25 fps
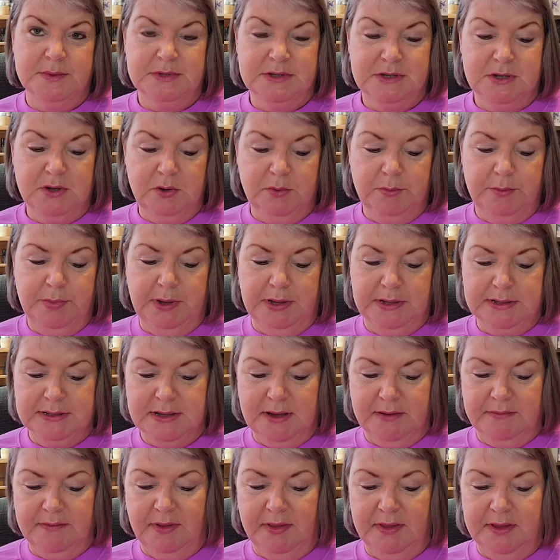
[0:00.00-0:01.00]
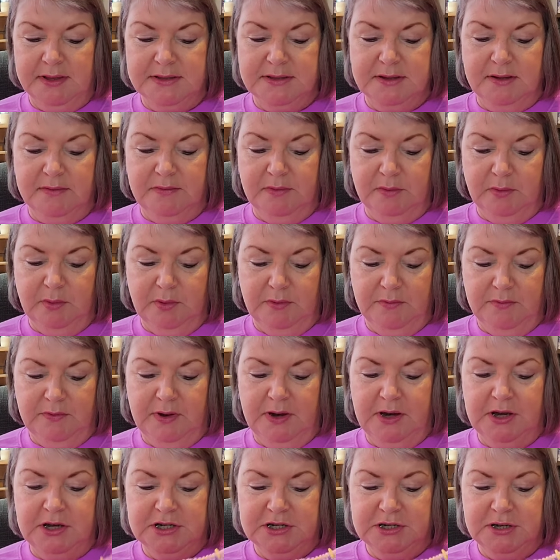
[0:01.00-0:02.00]
soon because I have other stuff I want to
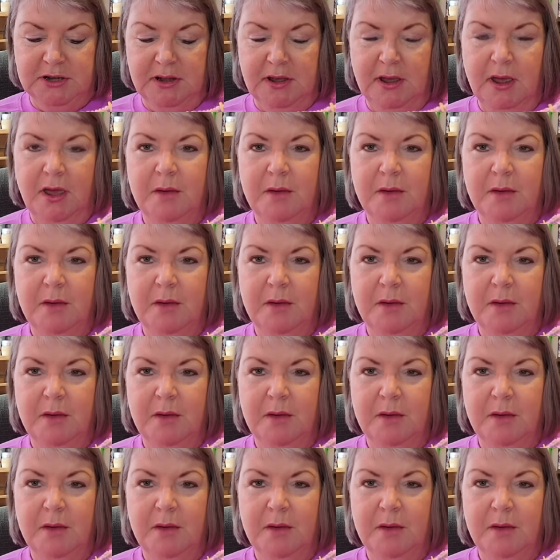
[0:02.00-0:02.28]
finish.